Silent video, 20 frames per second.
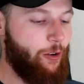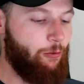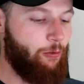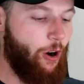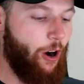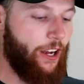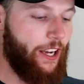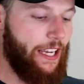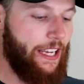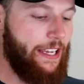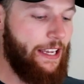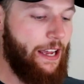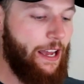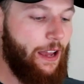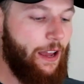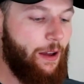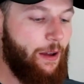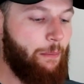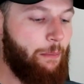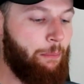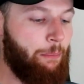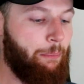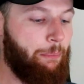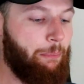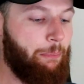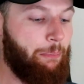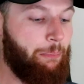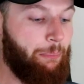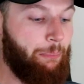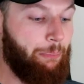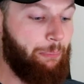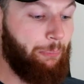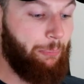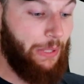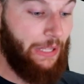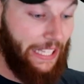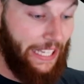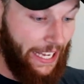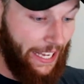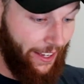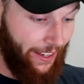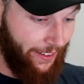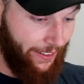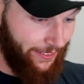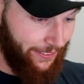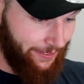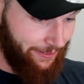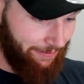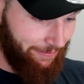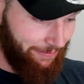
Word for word: Rocky Blair.